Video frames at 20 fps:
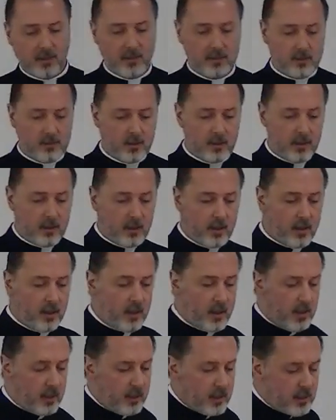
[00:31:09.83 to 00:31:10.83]
is,
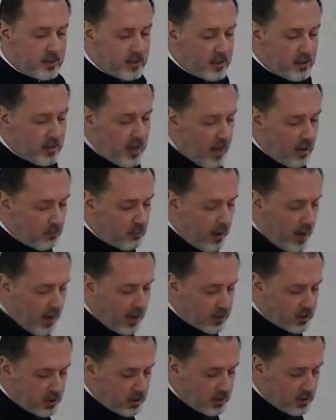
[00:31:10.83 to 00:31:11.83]
is in that
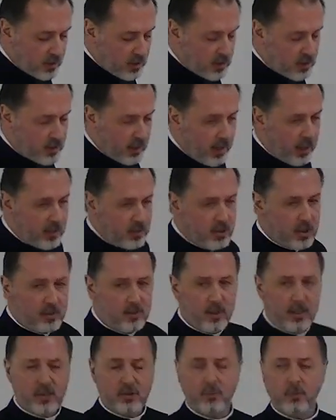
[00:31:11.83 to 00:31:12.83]

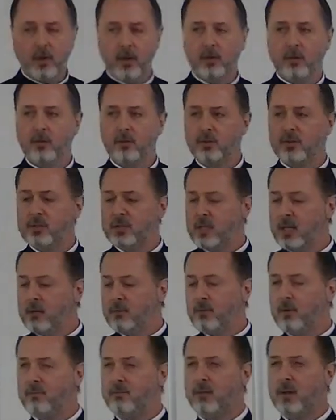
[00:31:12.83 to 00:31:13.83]
rationalization, it's what you see
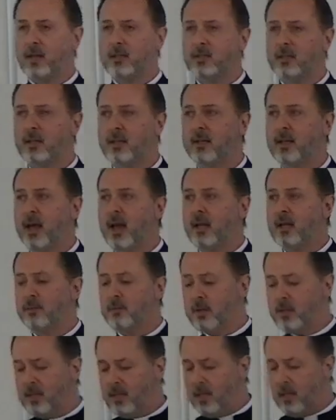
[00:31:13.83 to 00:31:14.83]
reflected in Adam
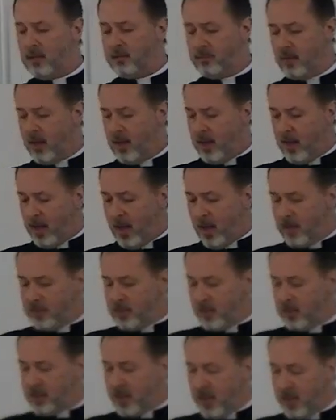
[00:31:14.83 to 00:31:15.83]
and Eve. And
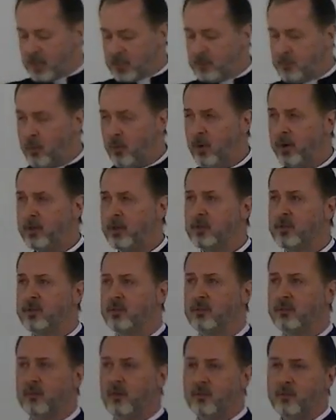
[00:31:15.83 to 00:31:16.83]
the next point is
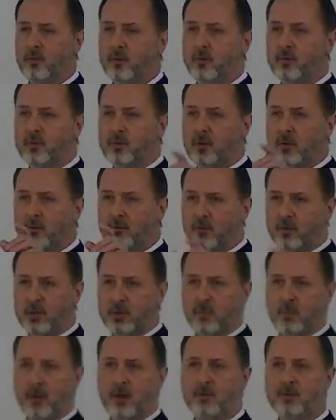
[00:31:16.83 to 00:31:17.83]
the refusal of
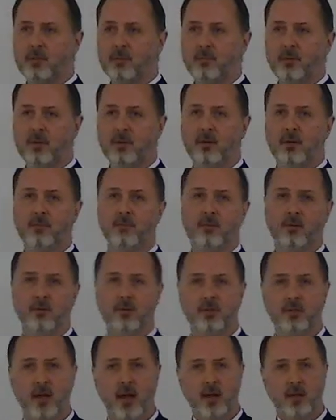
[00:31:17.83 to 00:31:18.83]
responsibility for
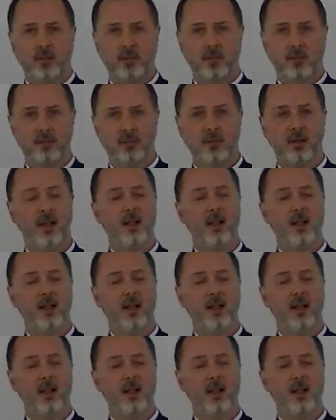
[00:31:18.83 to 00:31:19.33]
those actions.